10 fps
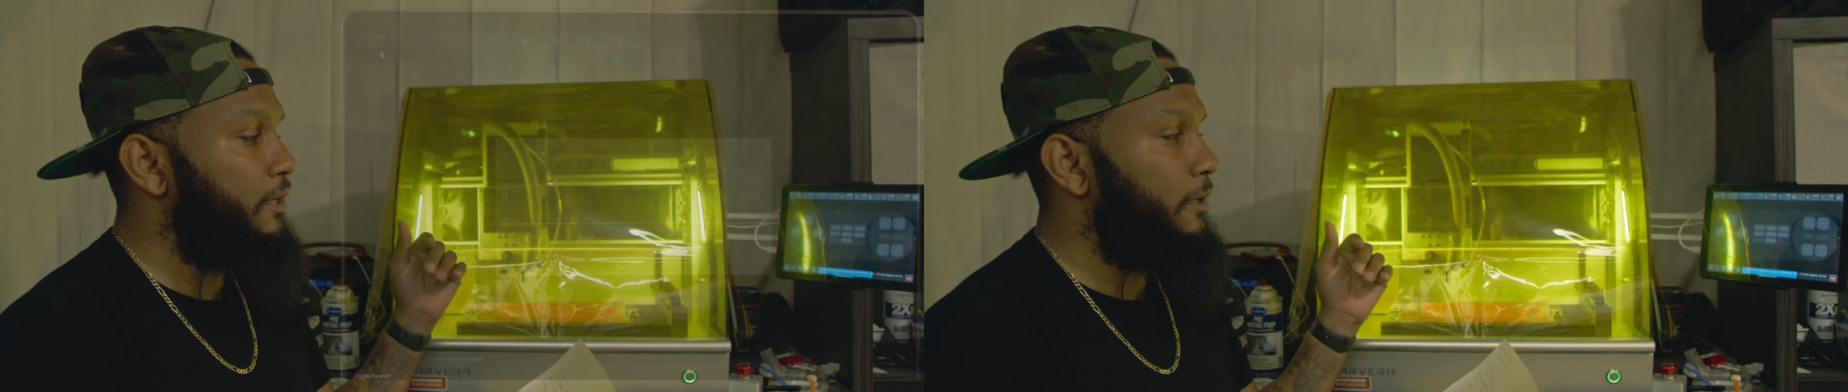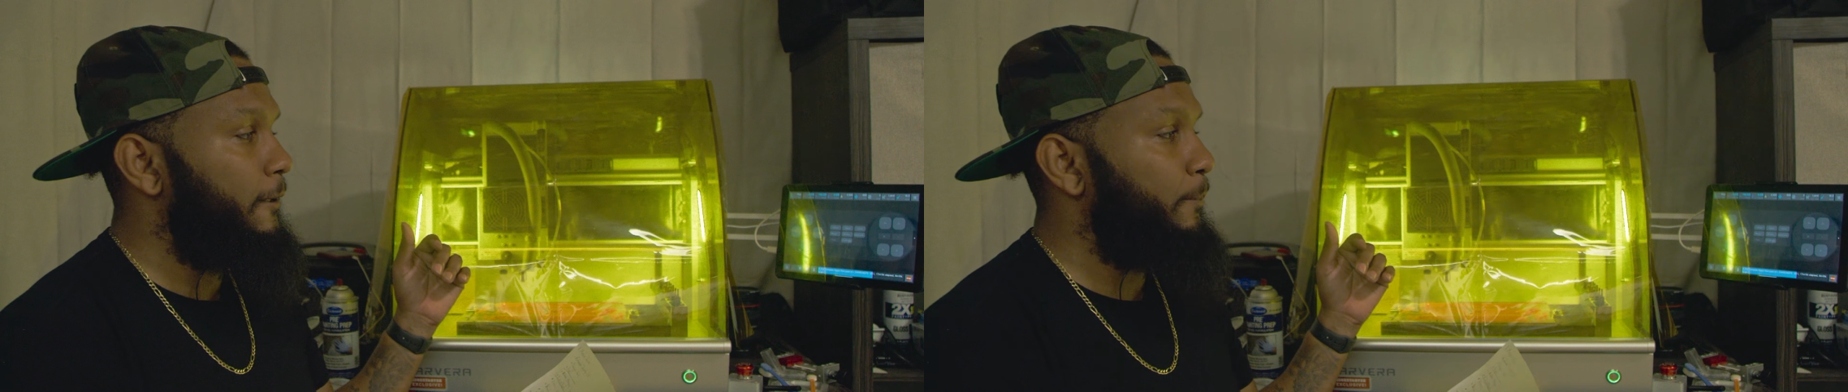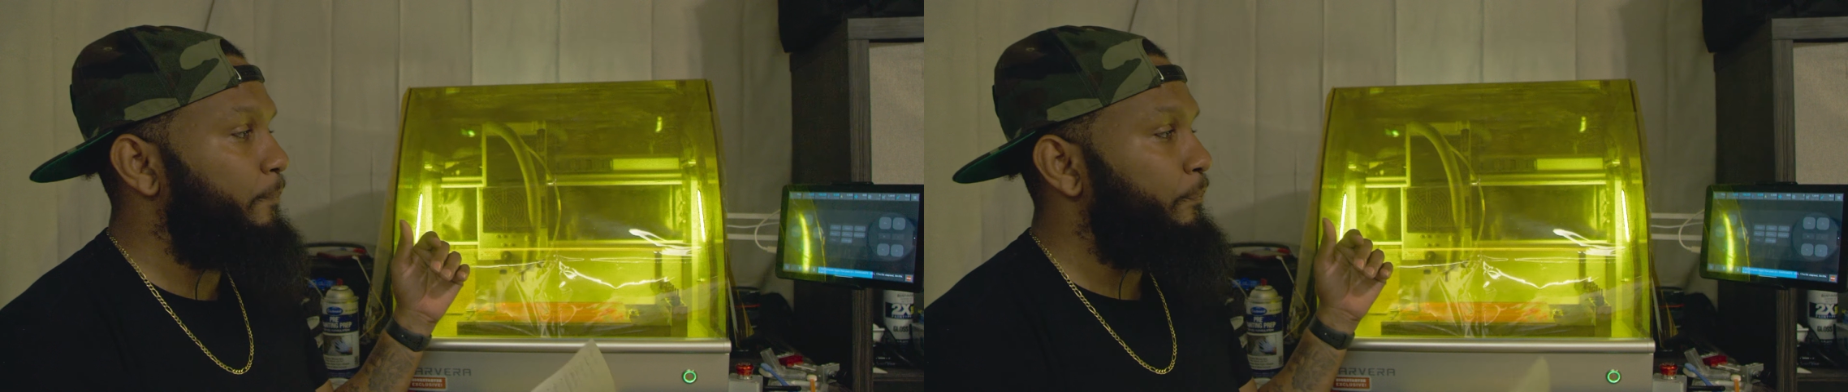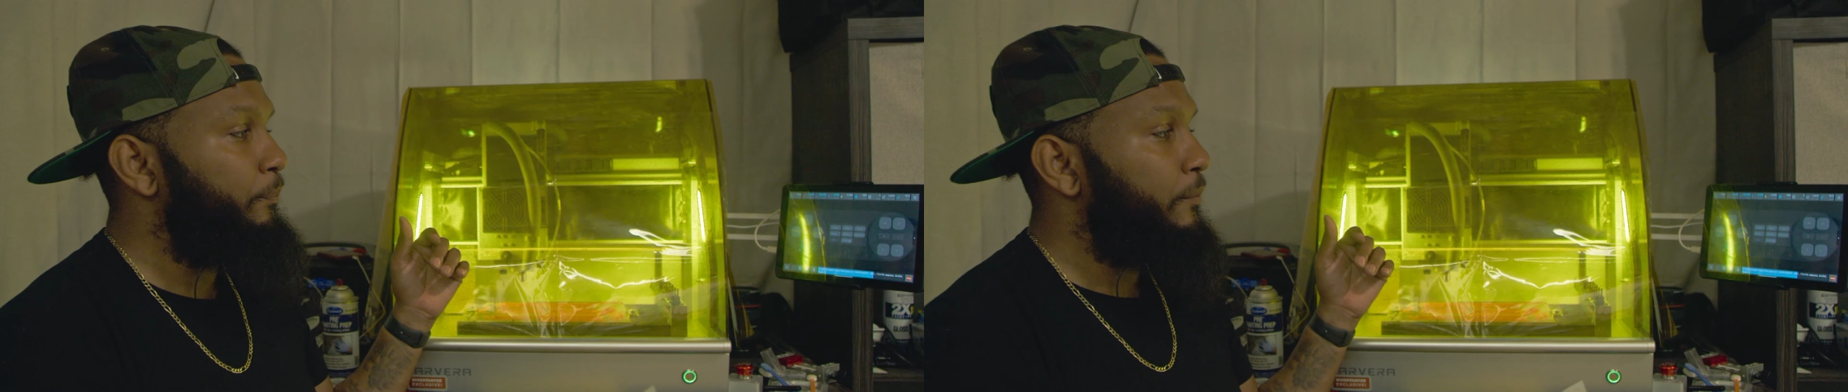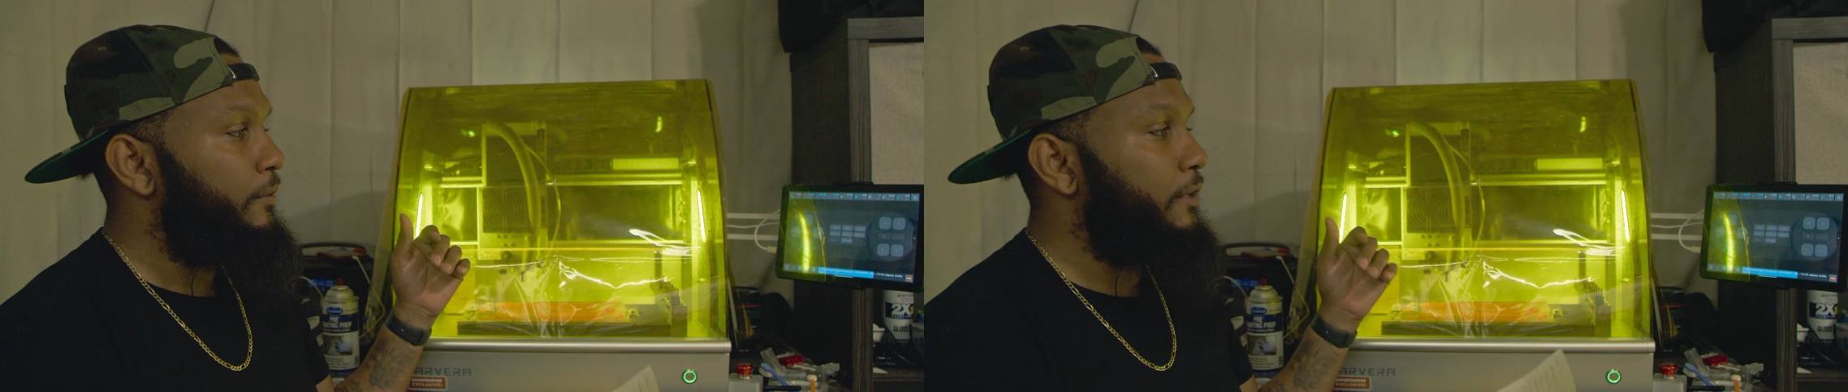
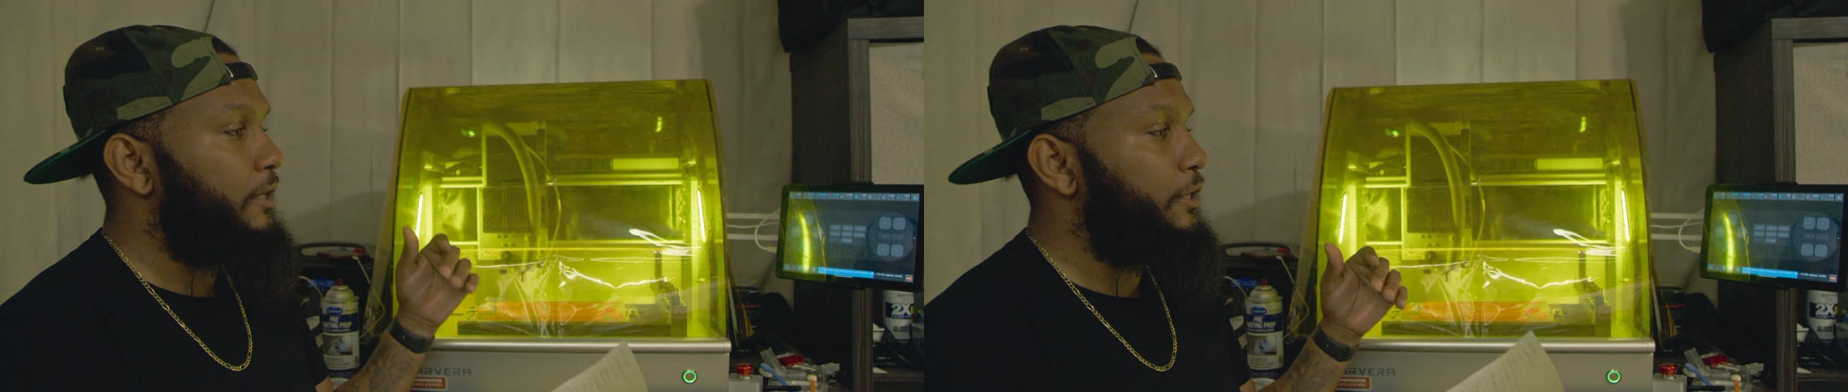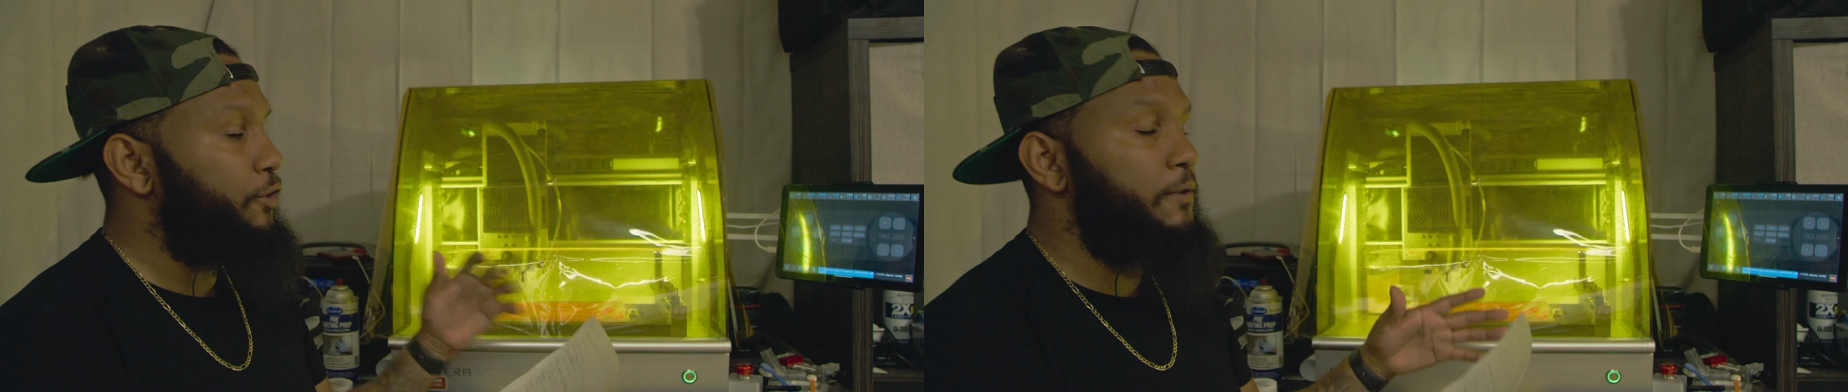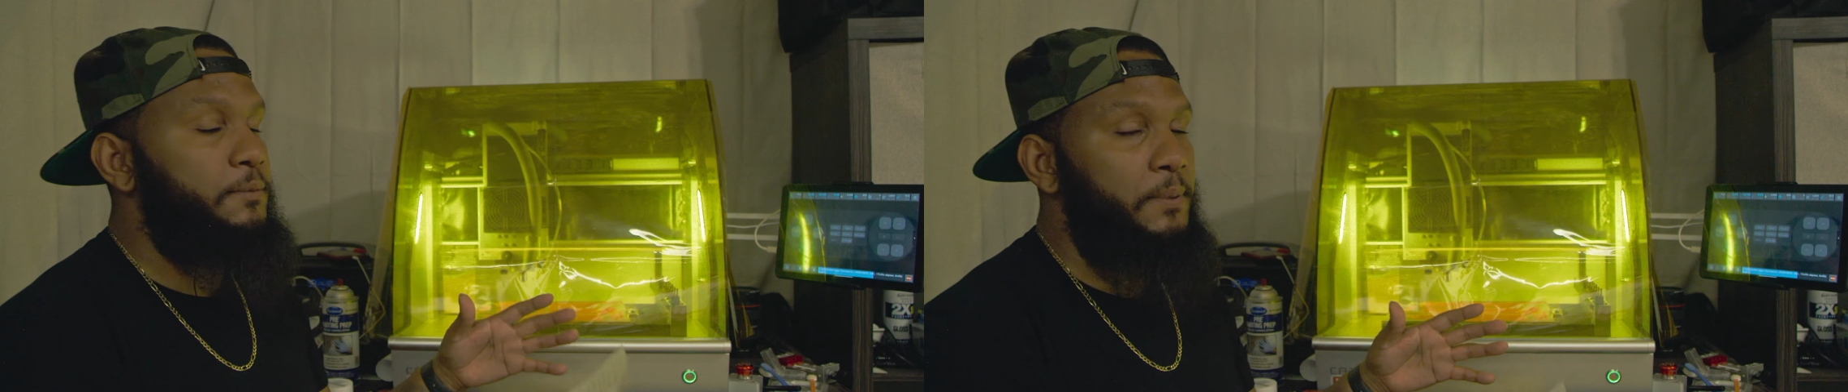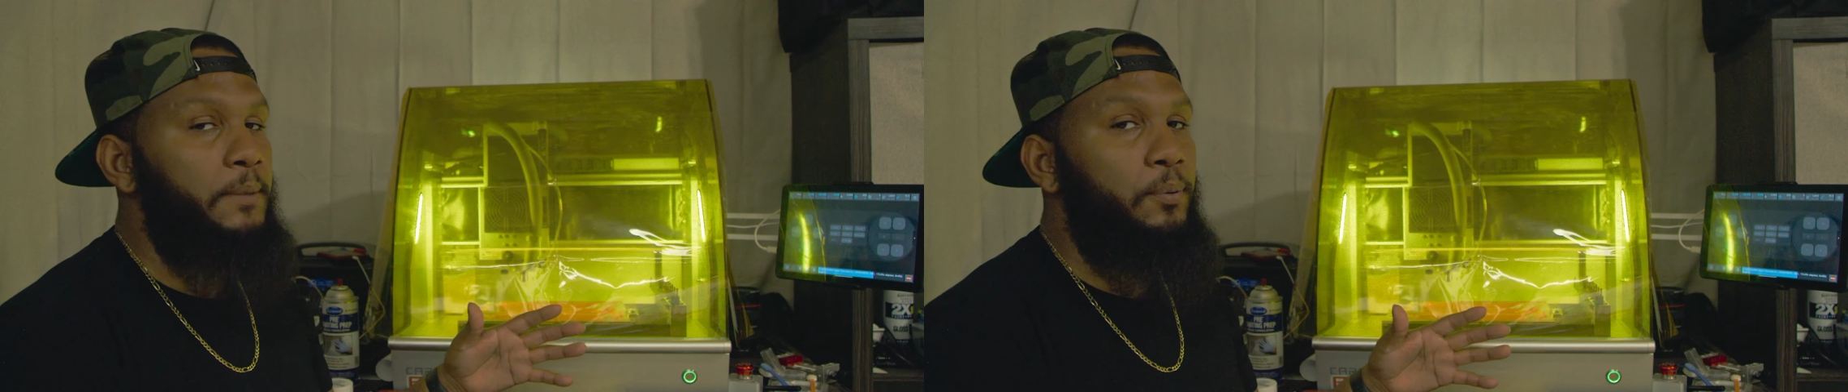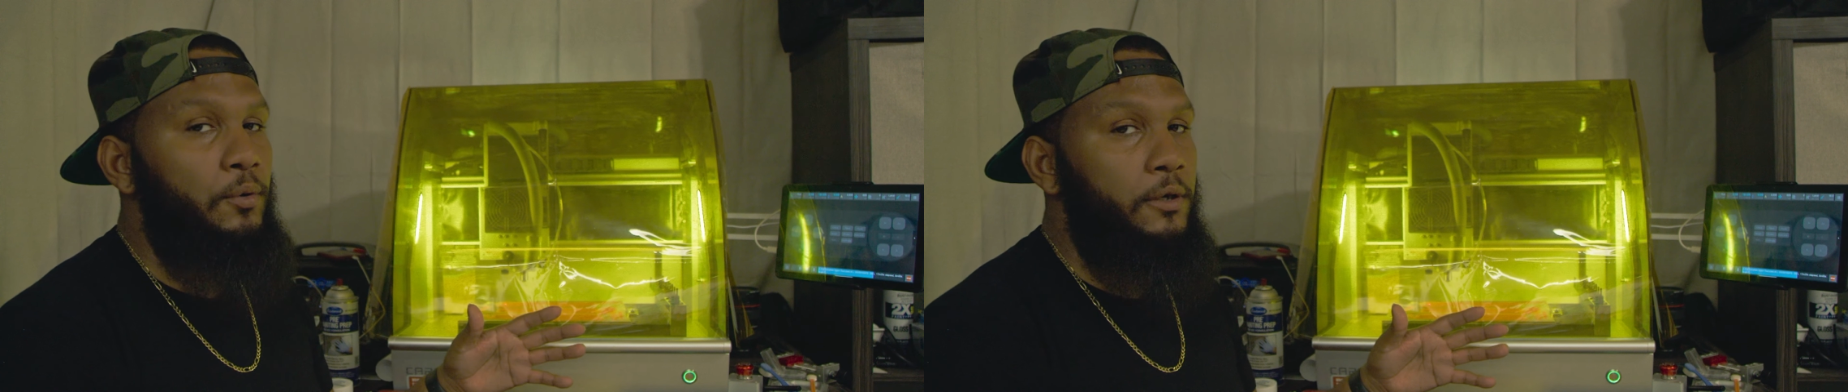
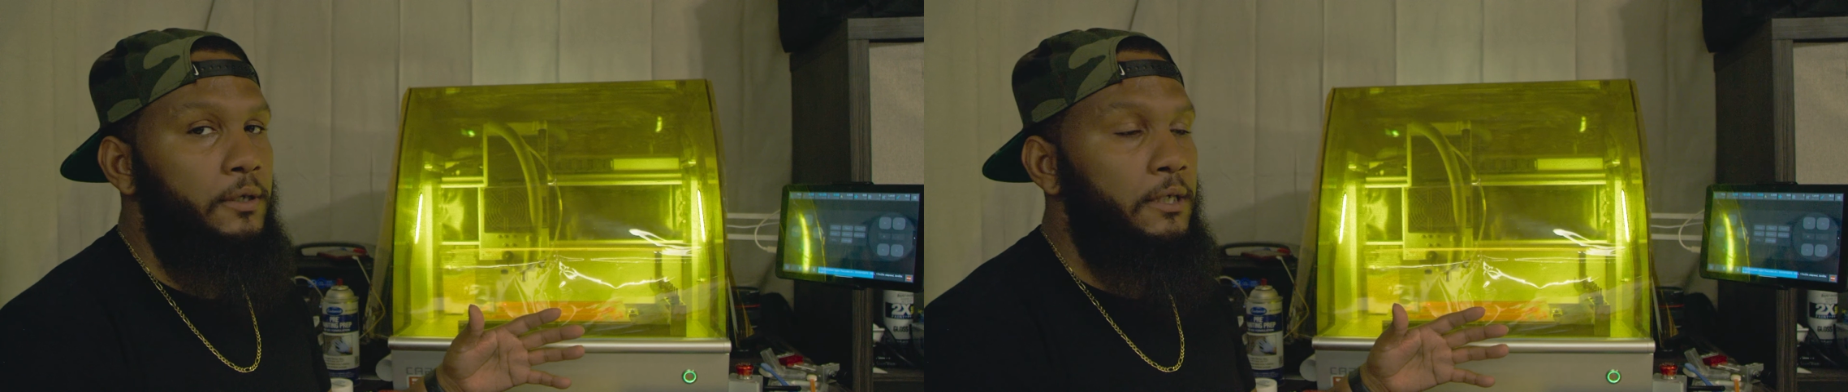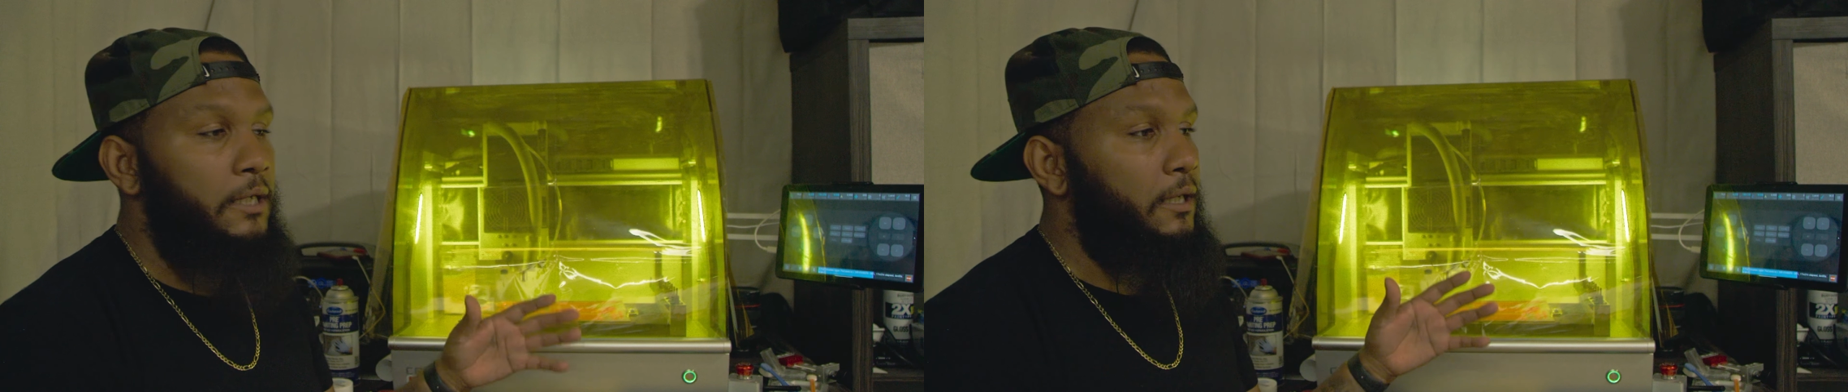USB port